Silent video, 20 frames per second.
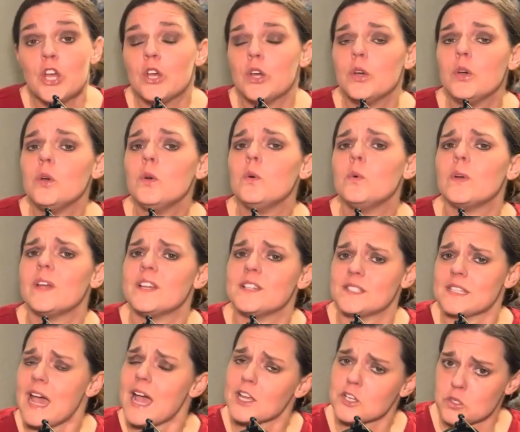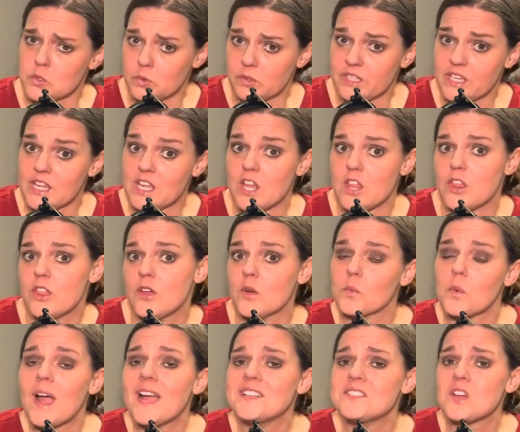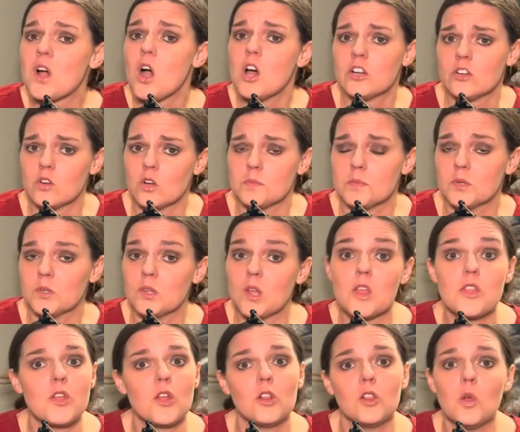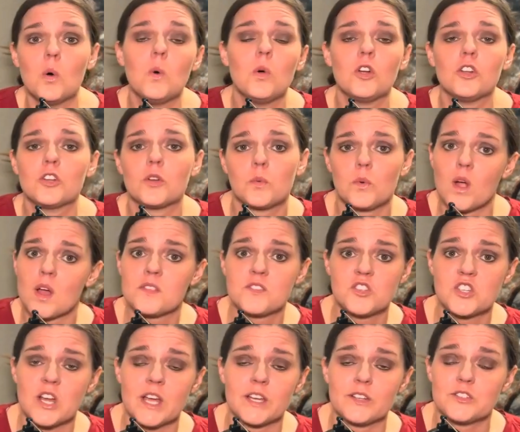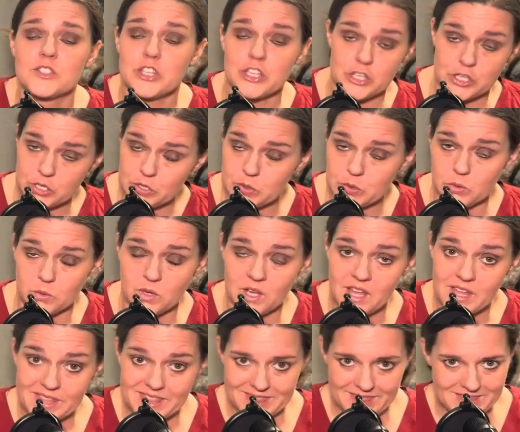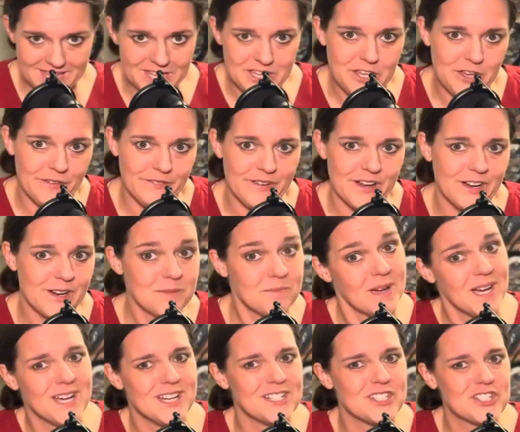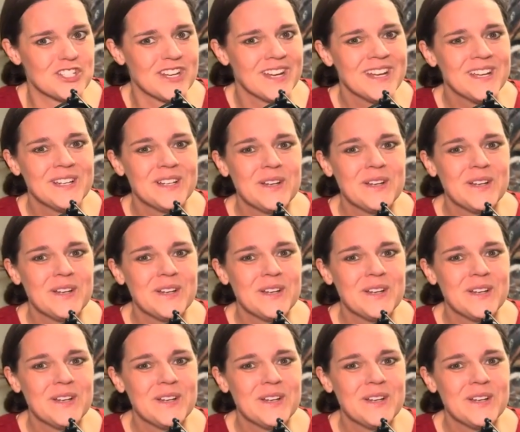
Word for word: who is actually the Right Honorable the Lord Rothschild to you. Thank you very much.